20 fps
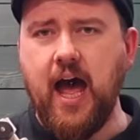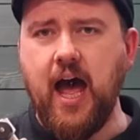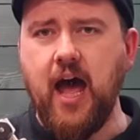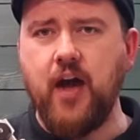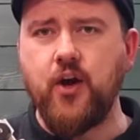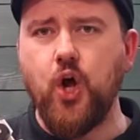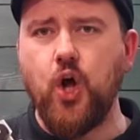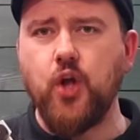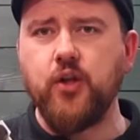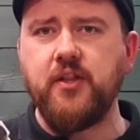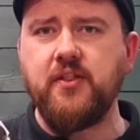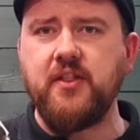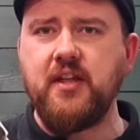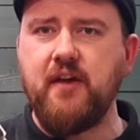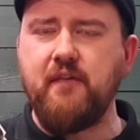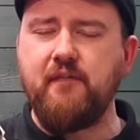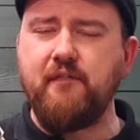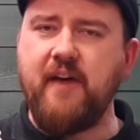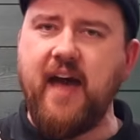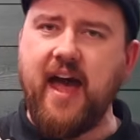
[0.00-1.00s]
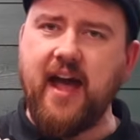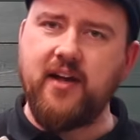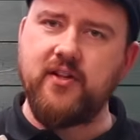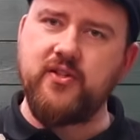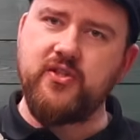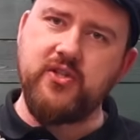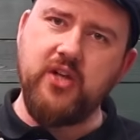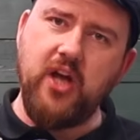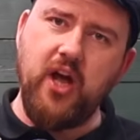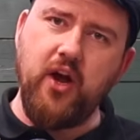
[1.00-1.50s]
and all of the
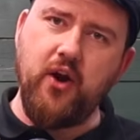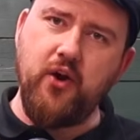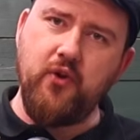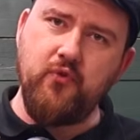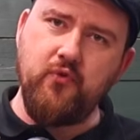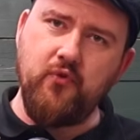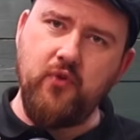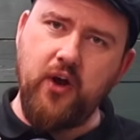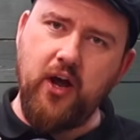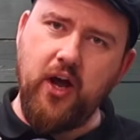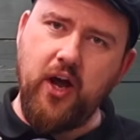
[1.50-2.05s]
effects are